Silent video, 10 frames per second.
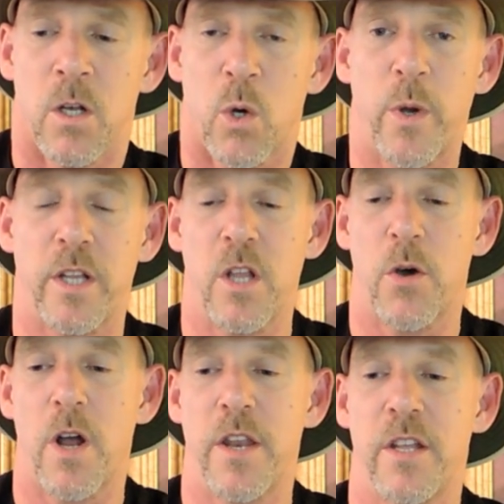Quick
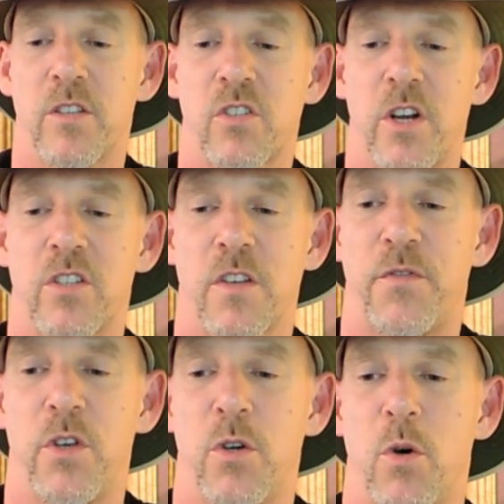note on inserts,
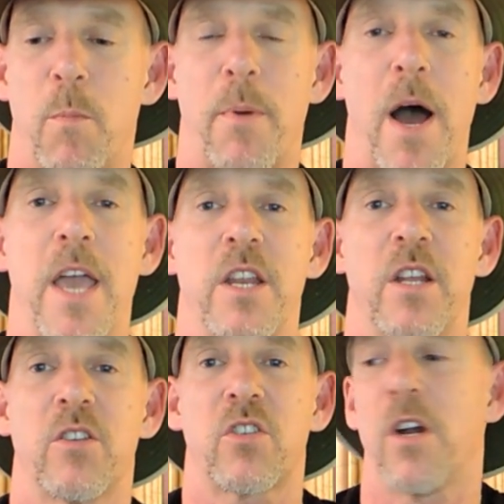if you buy an
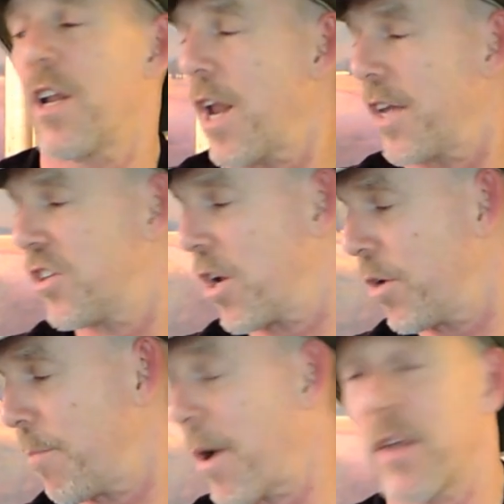insert, and I
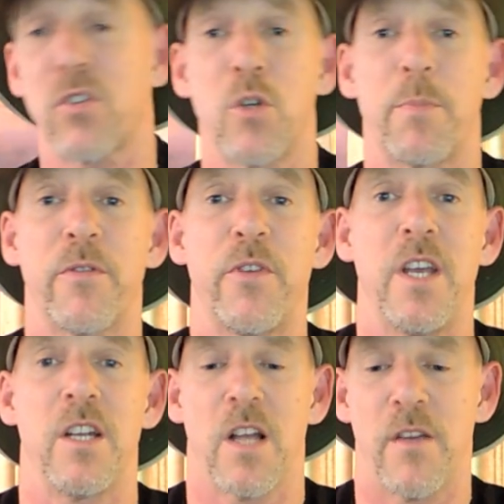generally buy
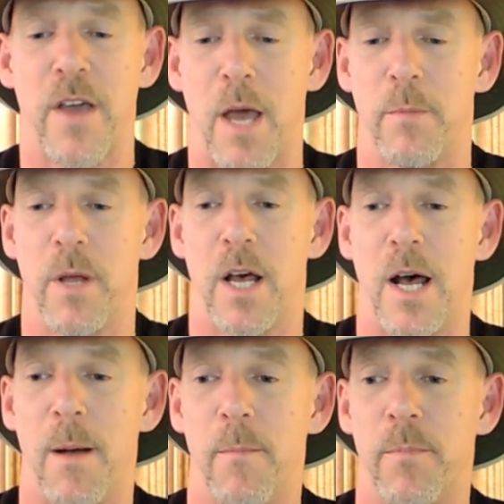Superfeet. I've had
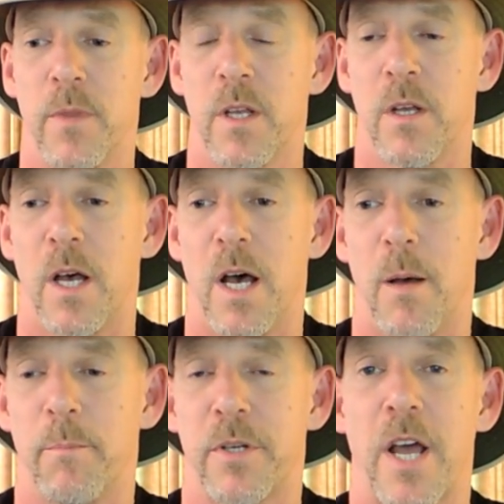
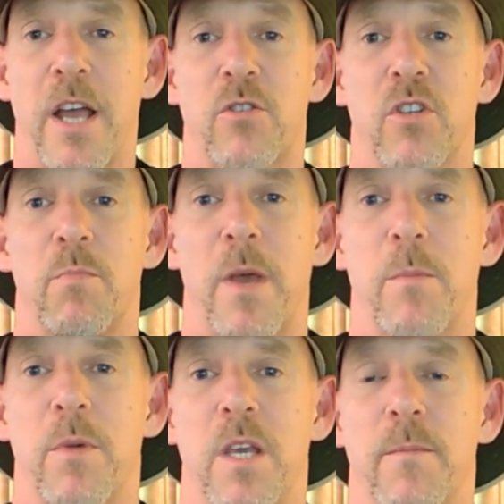podiatrists
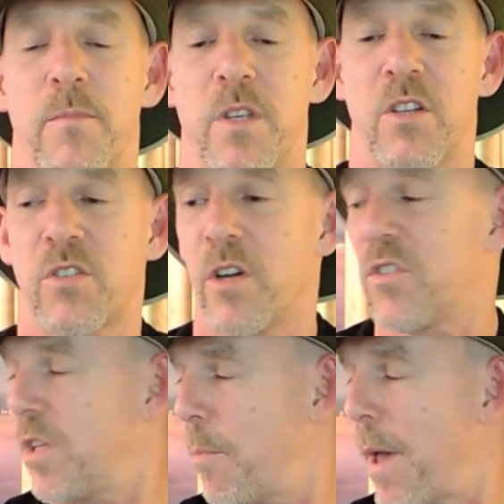make me
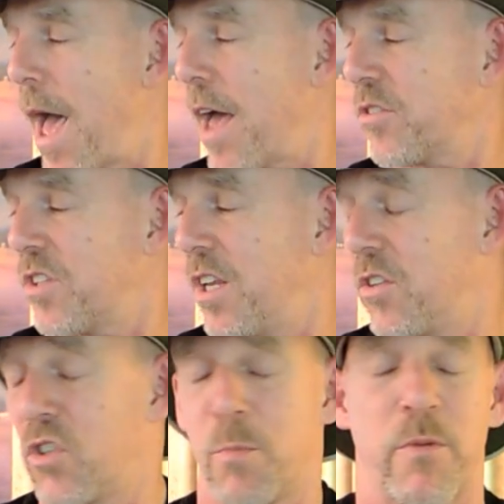inserts in the past, and
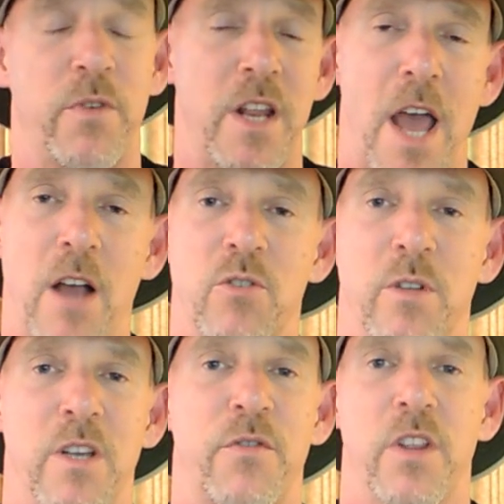Superfeet
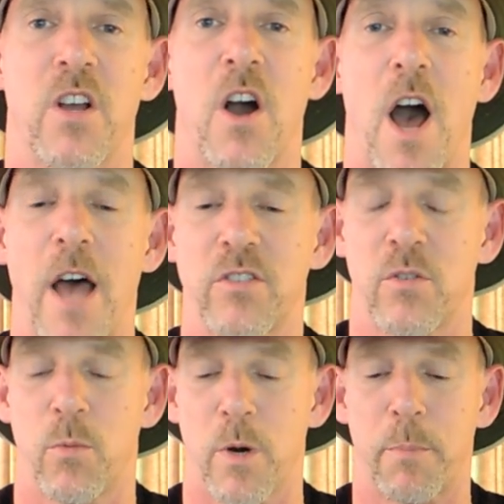actually, for the
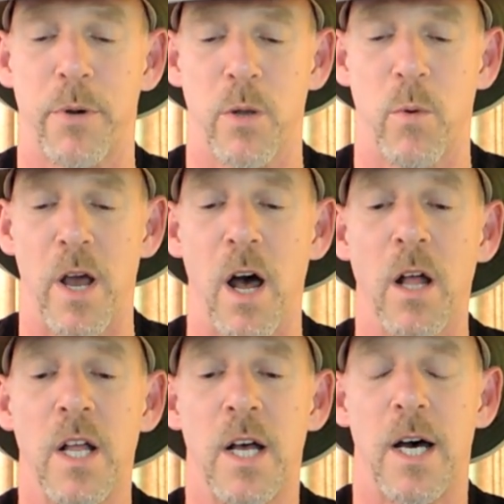cost, work pretty well.